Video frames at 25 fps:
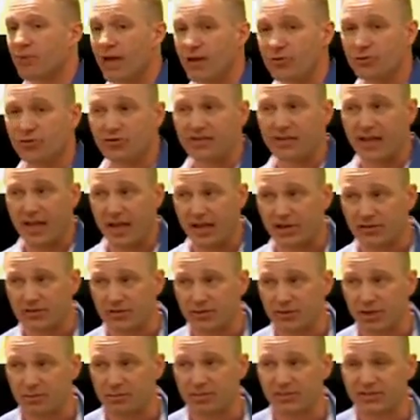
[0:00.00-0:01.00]
Penrith
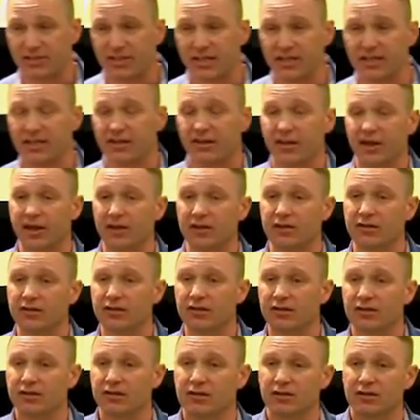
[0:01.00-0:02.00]
Council in particular
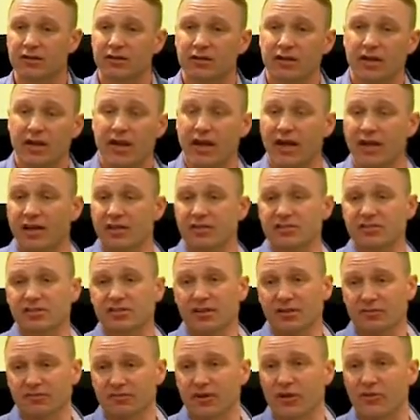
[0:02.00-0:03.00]

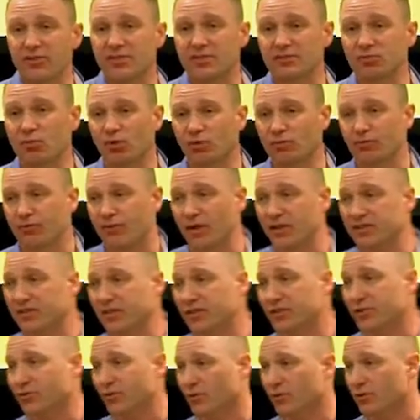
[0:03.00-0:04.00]
has a very small
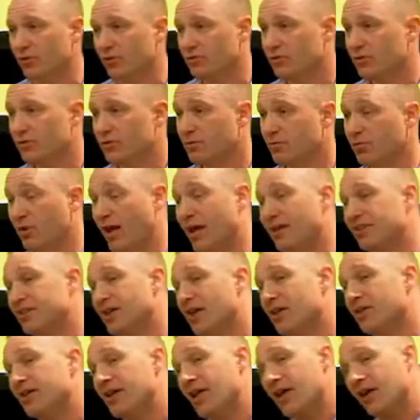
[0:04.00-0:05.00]
frontage rule.
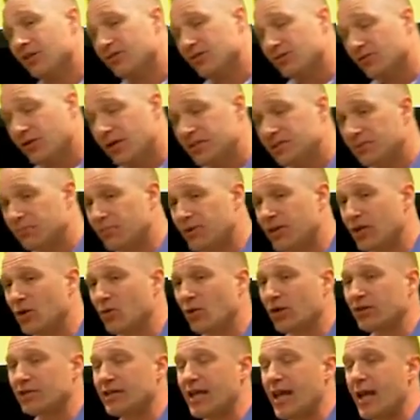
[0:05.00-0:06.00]
Blacktown Council has a
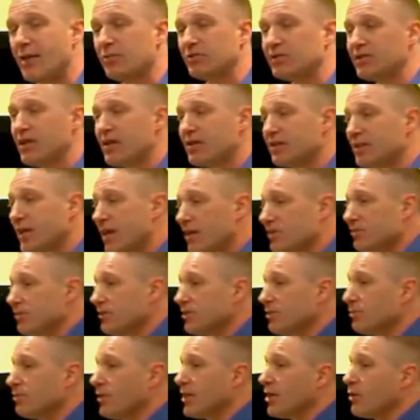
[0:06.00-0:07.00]
bigger one. Campbelltown Council
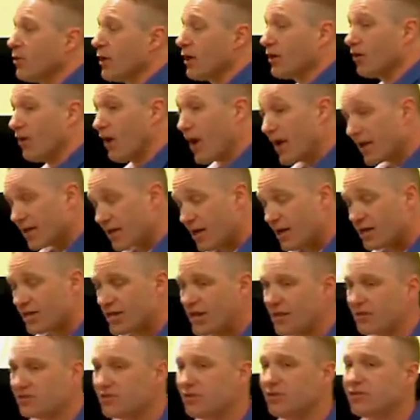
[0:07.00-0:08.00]
has a bigger one. Leichhardt
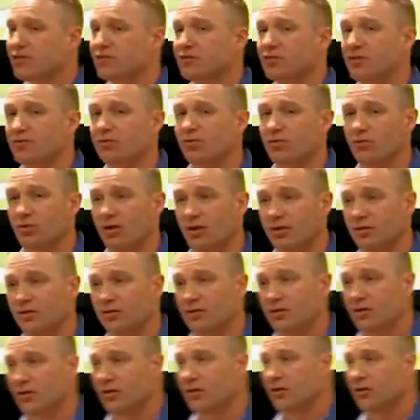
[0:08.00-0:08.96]
Council has a different one.